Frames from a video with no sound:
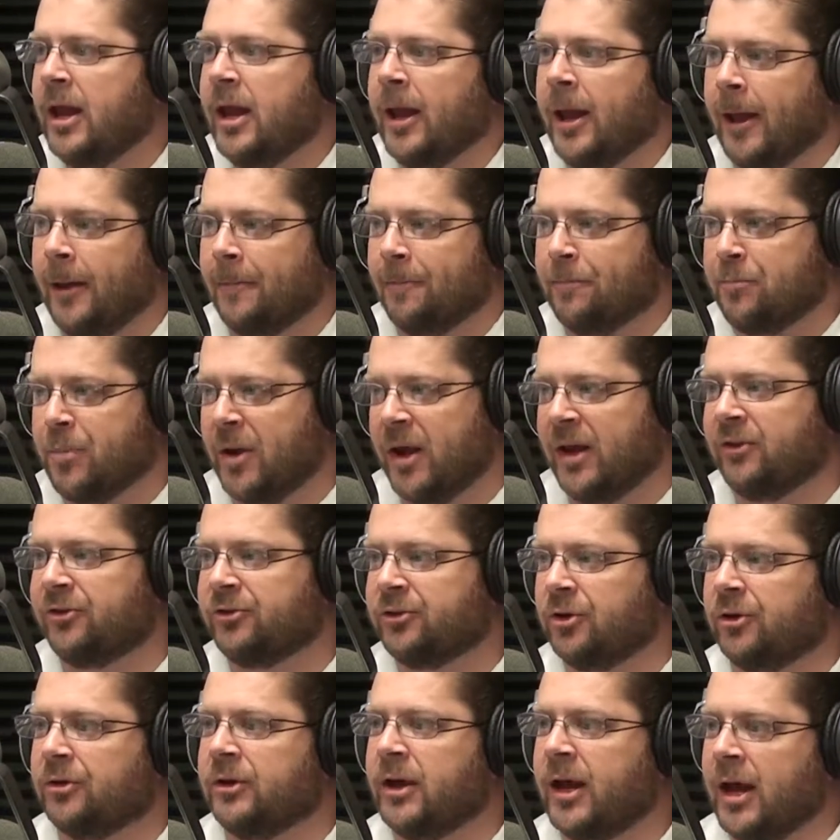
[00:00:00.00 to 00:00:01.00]
And
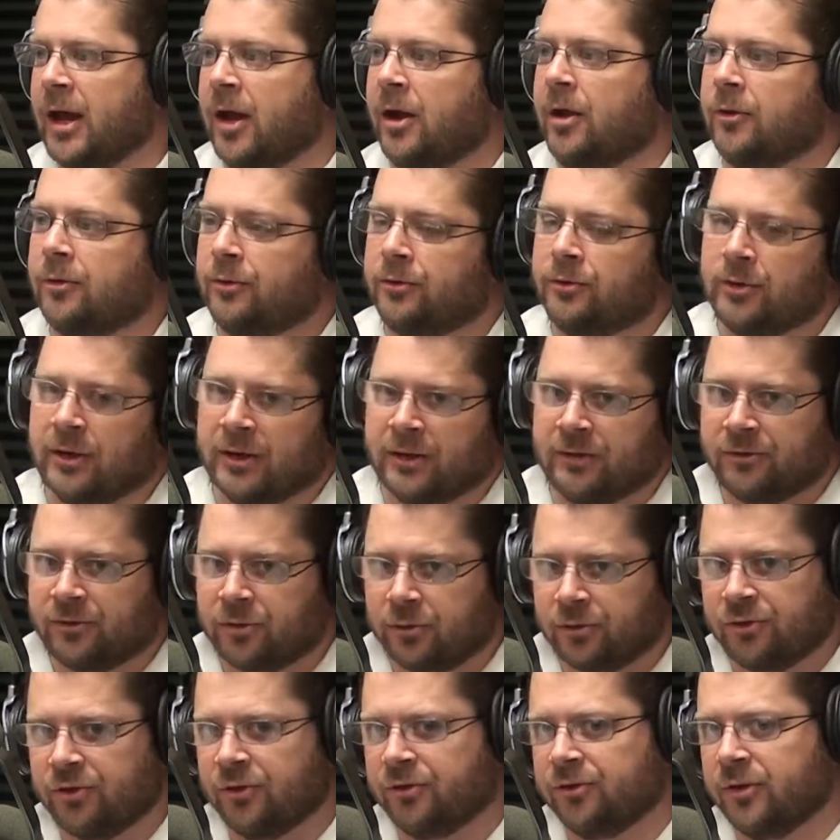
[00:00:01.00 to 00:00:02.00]
based on how the
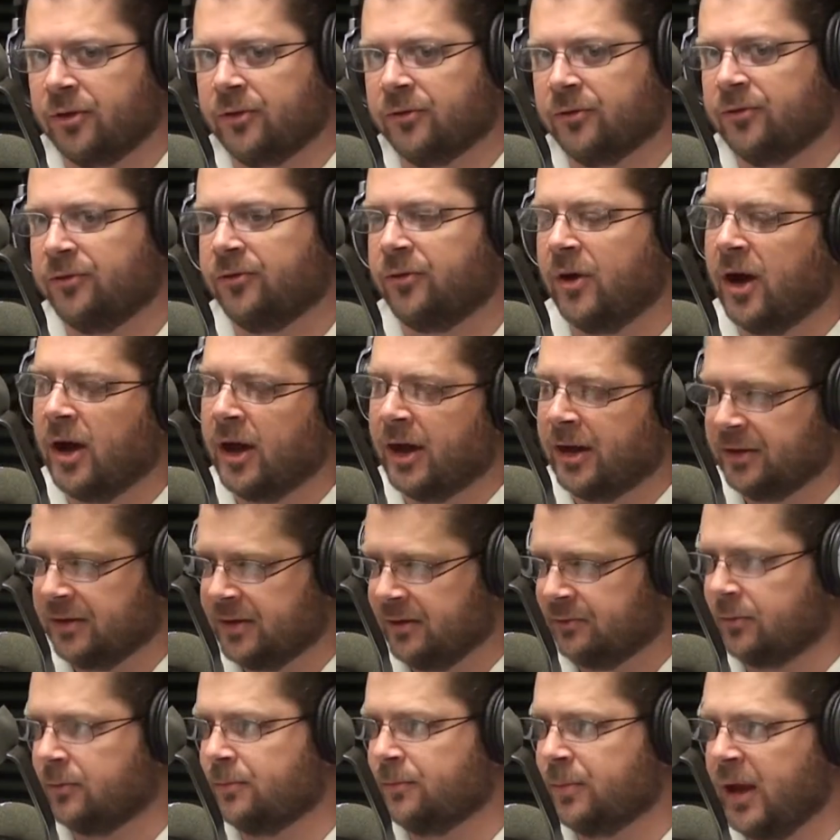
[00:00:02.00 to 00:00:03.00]
search engine finds
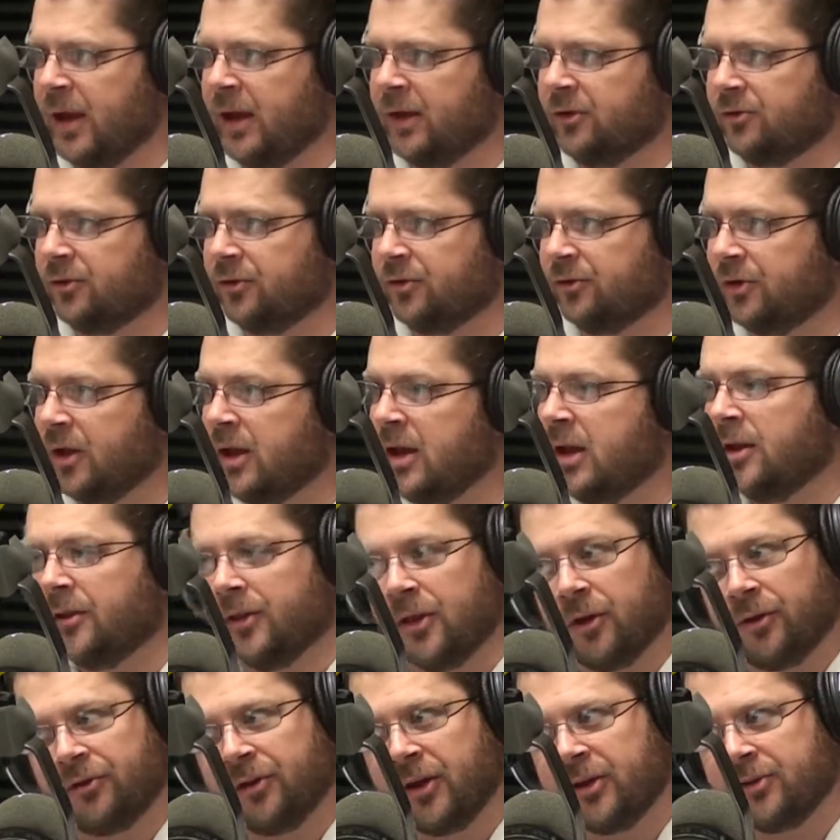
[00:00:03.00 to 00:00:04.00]
different pages,
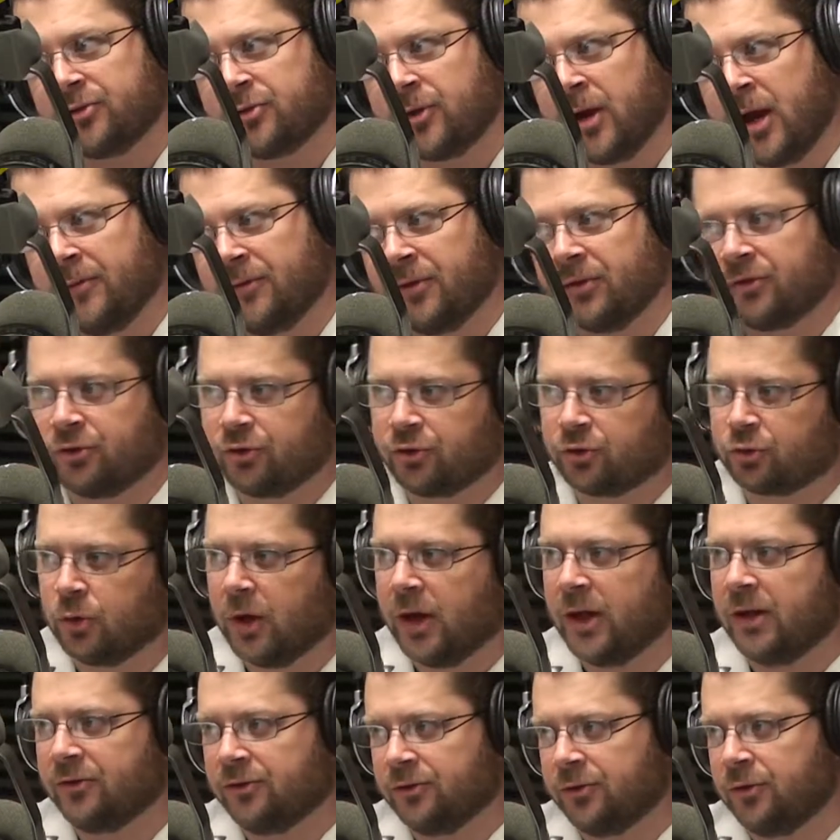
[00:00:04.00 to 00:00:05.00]
they'll send traffic
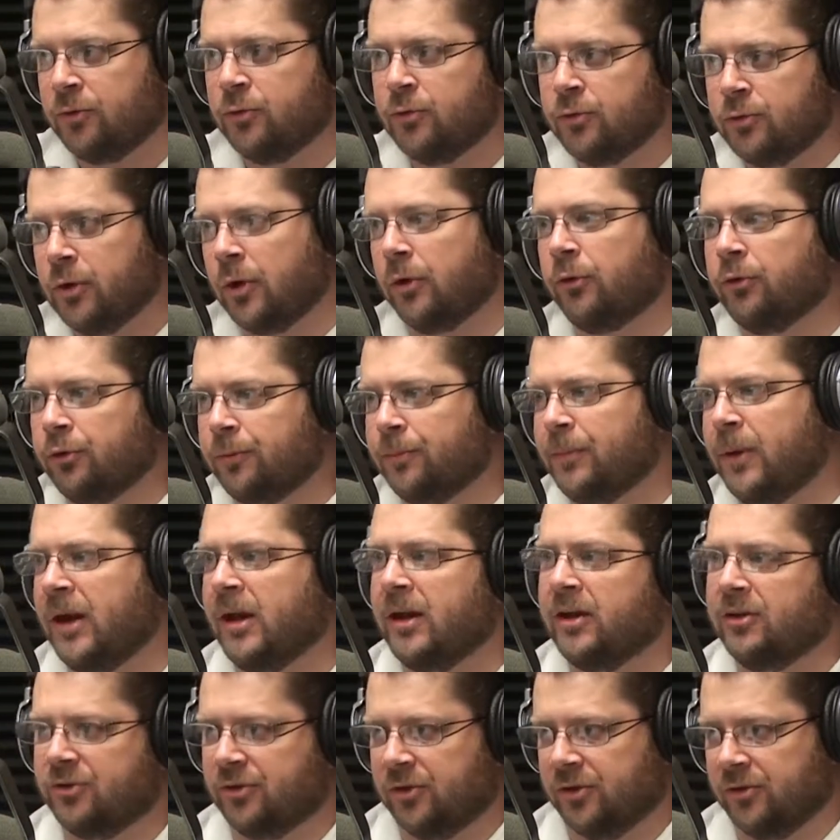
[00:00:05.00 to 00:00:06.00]
straight to those
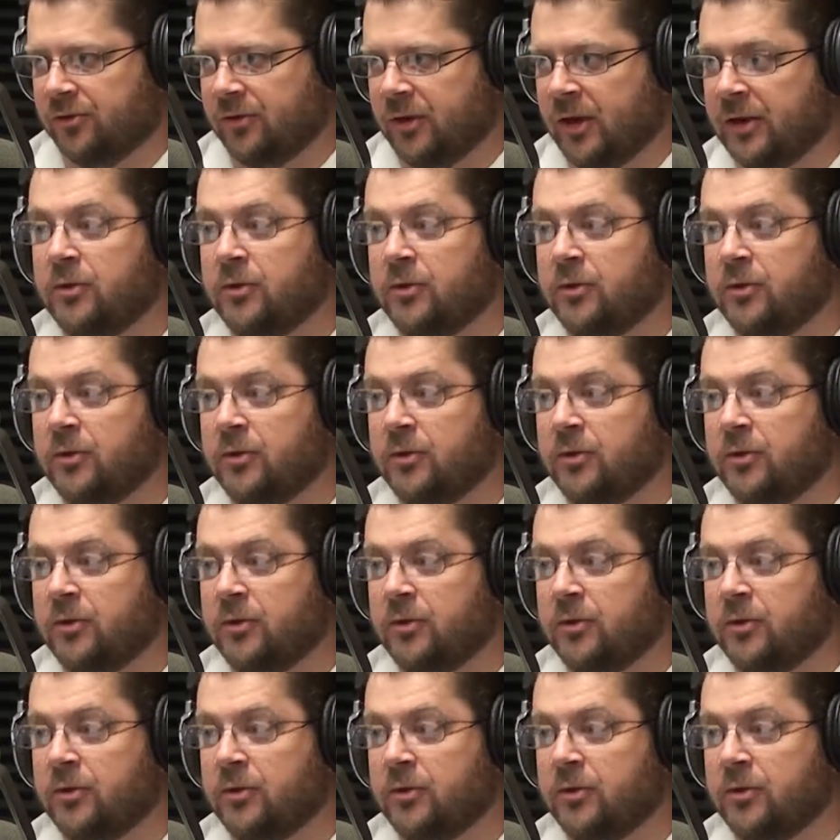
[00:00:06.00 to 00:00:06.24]
pages.